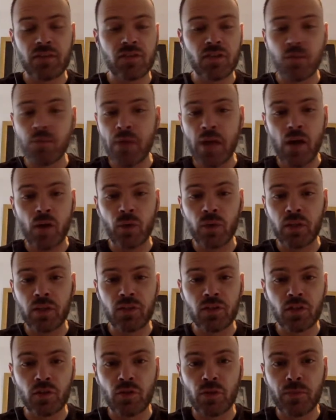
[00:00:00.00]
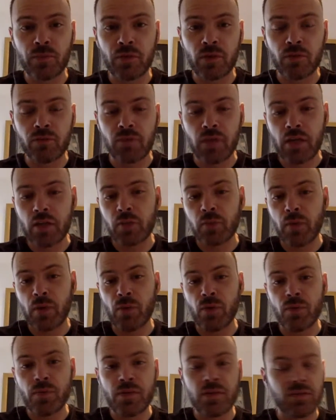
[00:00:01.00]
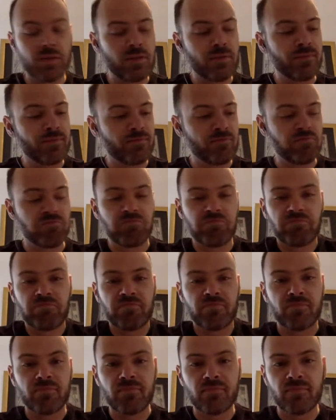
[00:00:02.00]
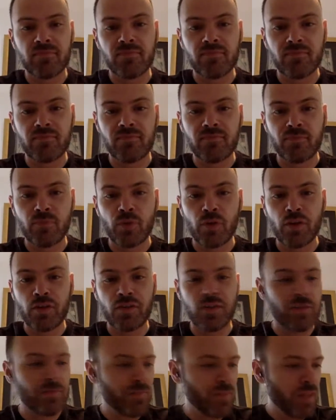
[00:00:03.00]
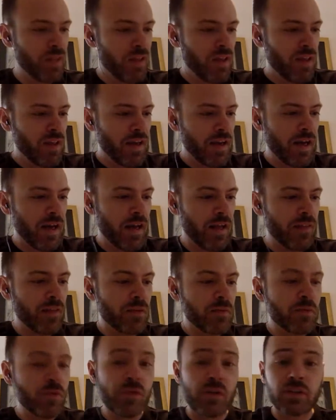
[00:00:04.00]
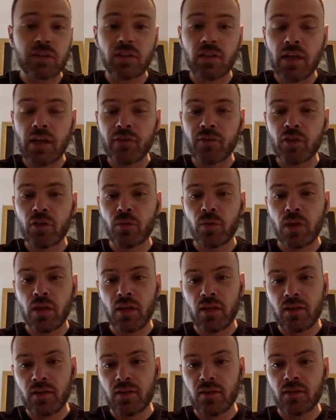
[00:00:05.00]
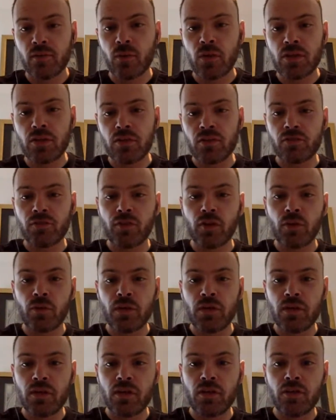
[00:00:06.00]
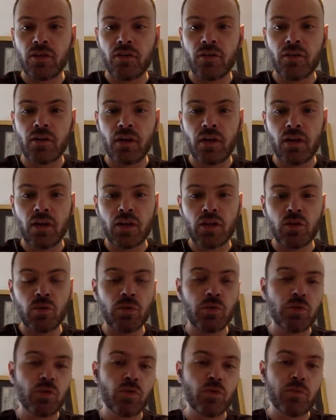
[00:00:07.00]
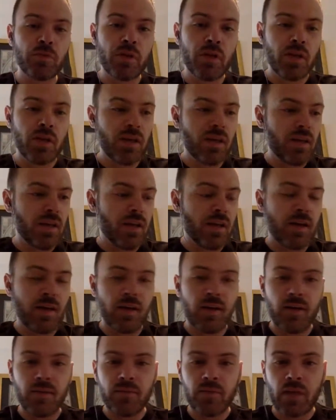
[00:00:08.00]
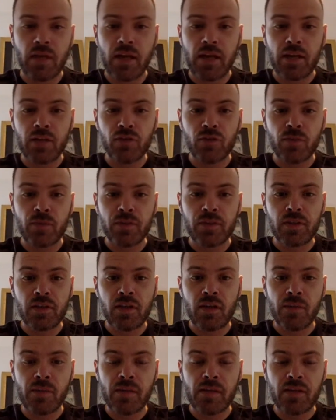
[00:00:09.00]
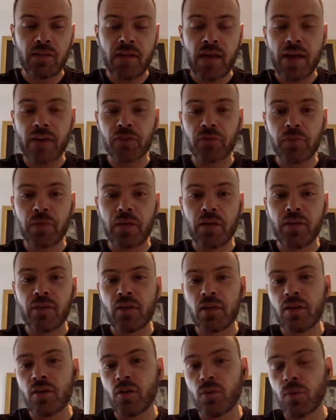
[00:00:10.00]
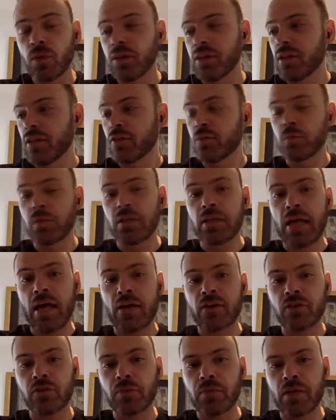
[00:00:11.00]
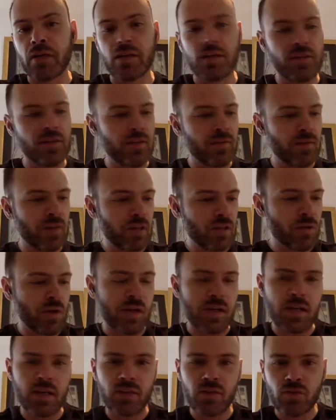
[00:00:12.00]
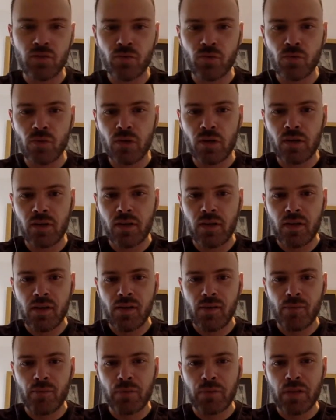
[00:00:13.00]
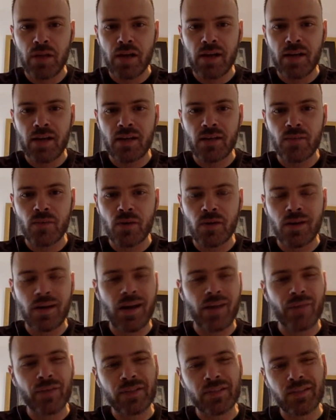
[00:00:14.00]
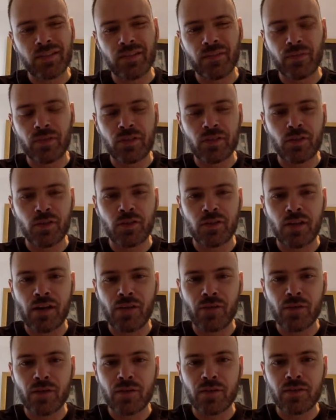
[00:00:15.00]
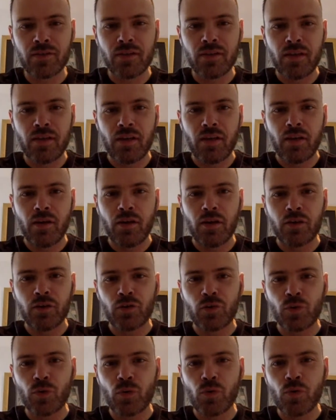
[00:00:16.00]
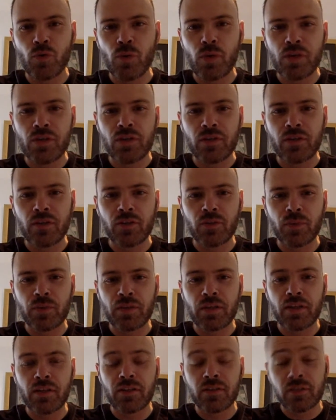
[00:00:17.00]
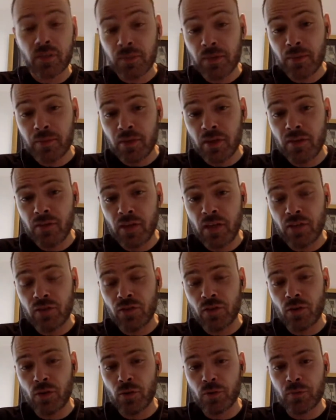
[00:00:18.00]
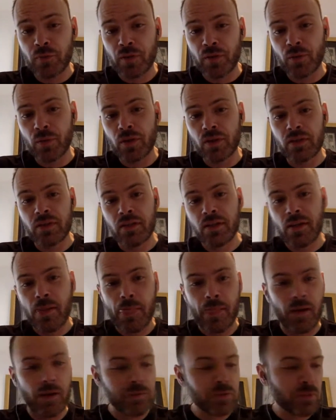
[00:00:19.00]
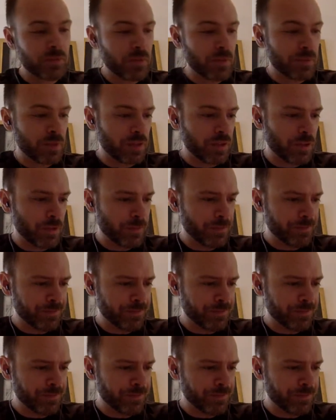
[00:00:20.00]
somehow relates to crypto. I explain what it means. Pretty easy. And then move on to live Q&A. Questions flow in here on YouTube. And I answer them as they come in. And ask me anything here really does mean ask me anything. I try not to block anyone. Obviously, if it's just an obvious troll question, that's ridiculous. Sometimes I even answer those, by the way. Sometimes I don't.